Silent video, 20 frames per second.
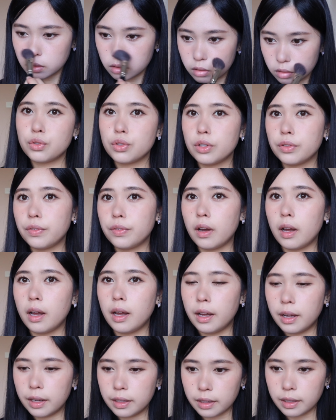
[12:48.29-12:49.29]
So for
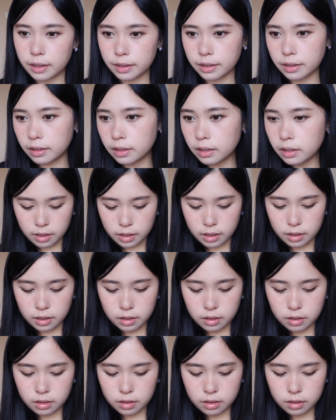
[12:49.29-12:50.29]
highlighter,
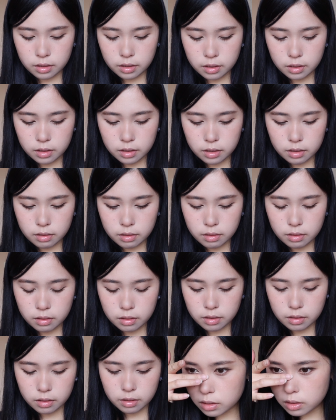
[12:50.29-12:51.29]
add
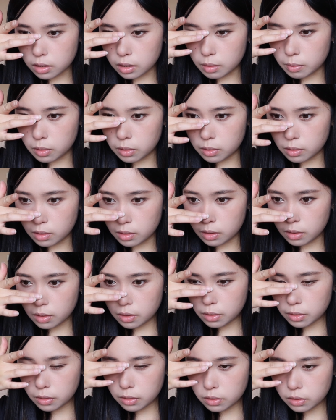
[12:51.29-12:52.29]
some on the
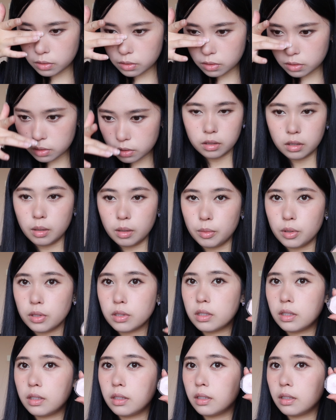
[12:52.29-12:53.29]
nose. I'm
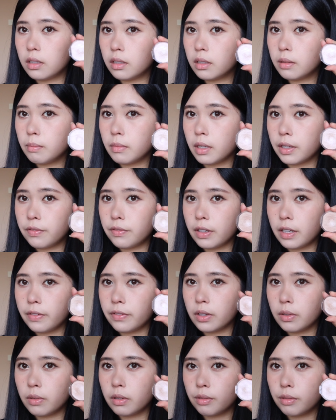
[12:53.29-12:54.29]
using my
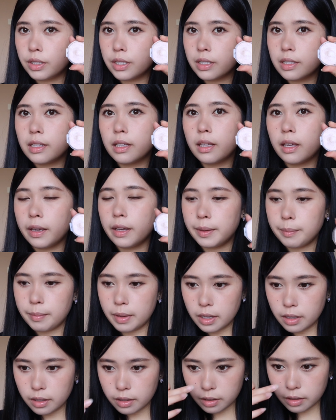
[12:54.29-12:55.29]
favorite one, which is the
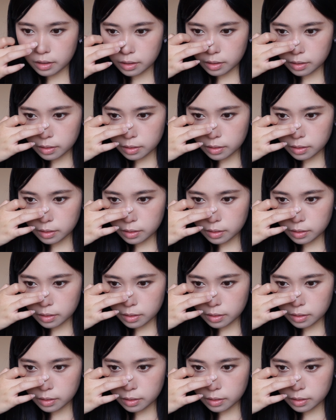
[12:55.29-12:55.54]
CANMAKE.